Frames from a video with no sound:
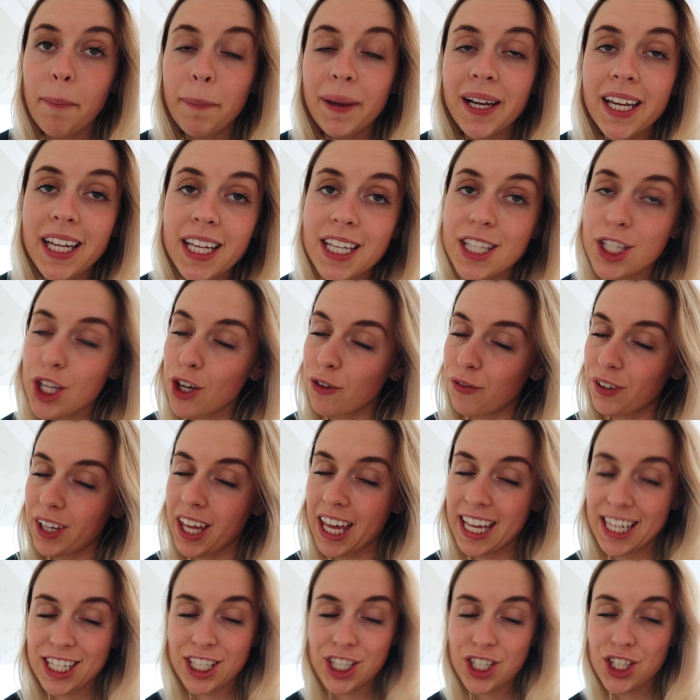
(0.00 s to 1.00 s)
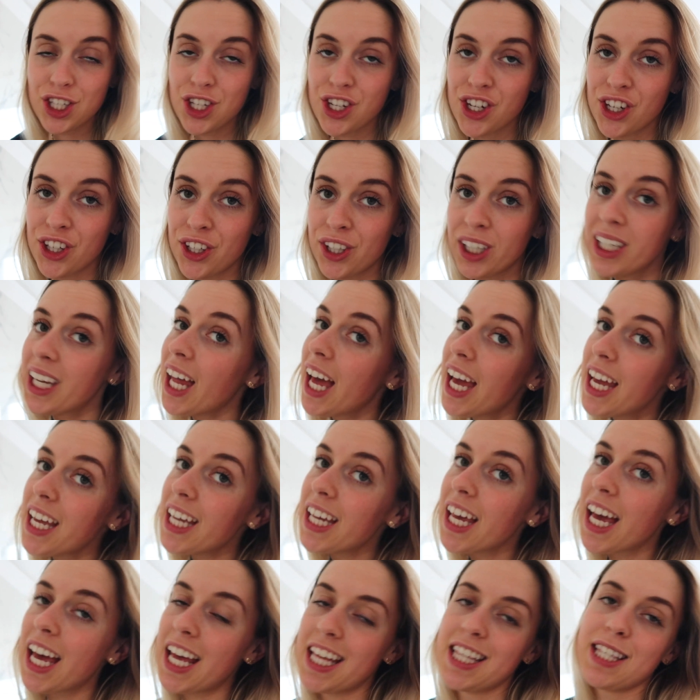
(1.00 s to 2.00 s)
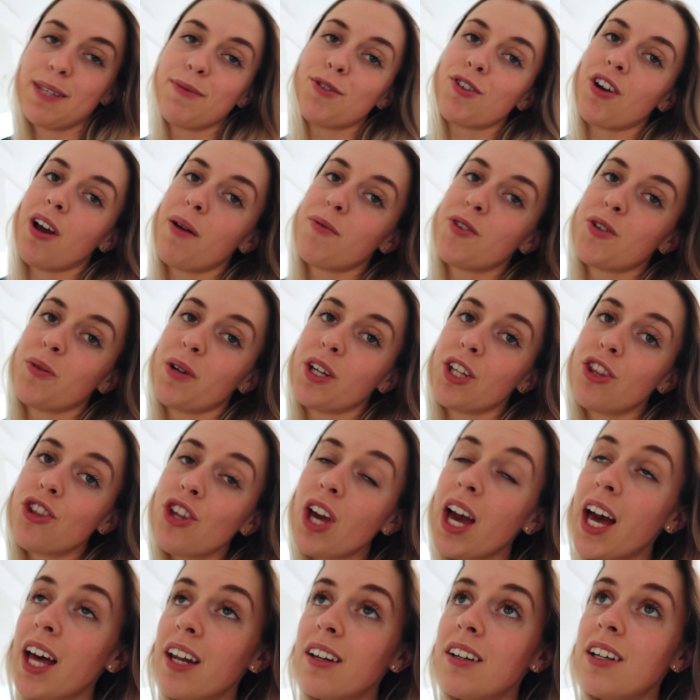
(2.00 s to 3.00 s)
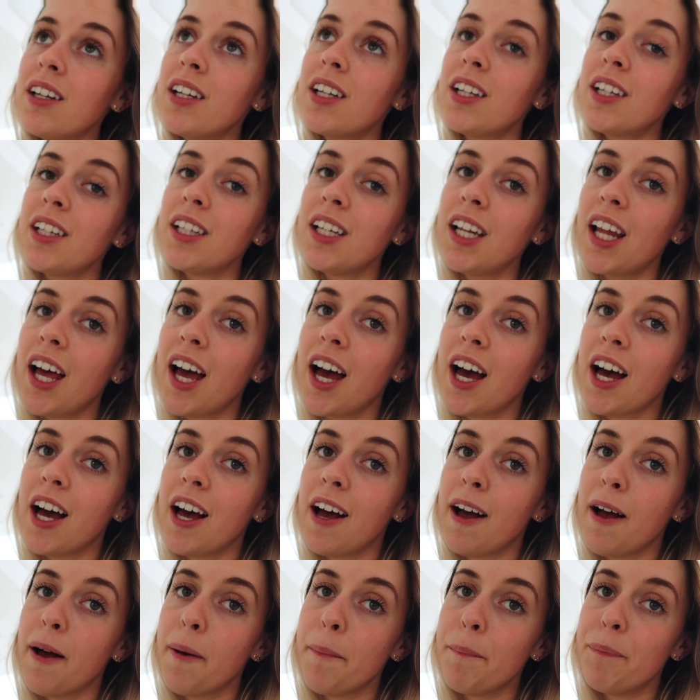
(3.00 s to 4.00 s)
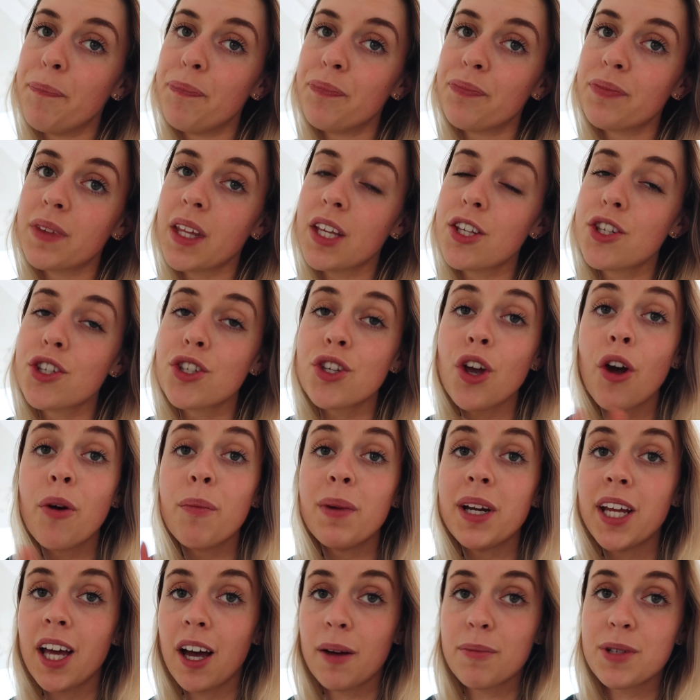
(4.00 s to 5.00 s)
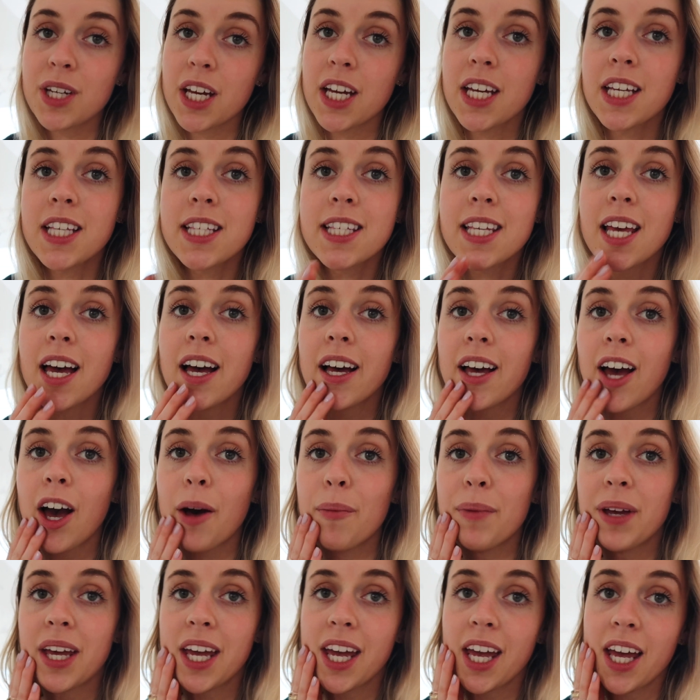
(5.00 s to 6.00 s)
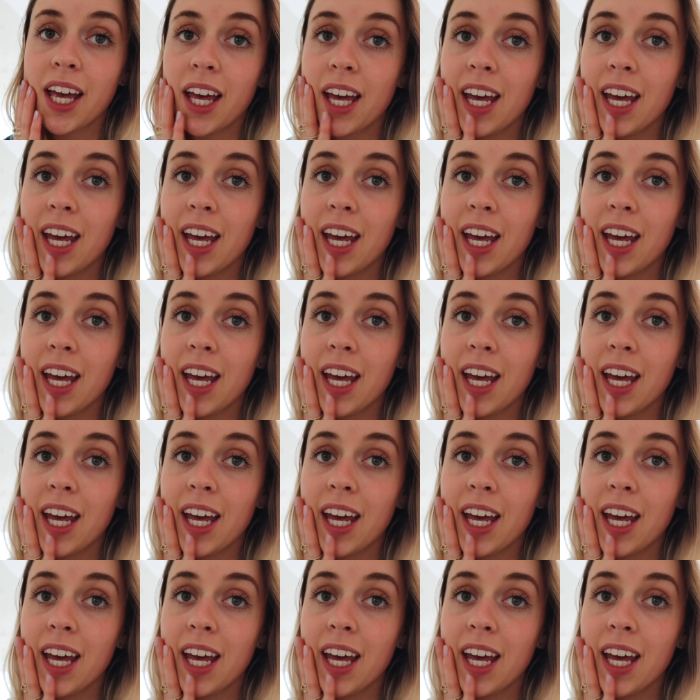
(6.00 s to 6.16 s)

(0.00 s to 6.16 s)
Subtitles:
Please don't forget to like and subscribe to our channel. So many updates are coming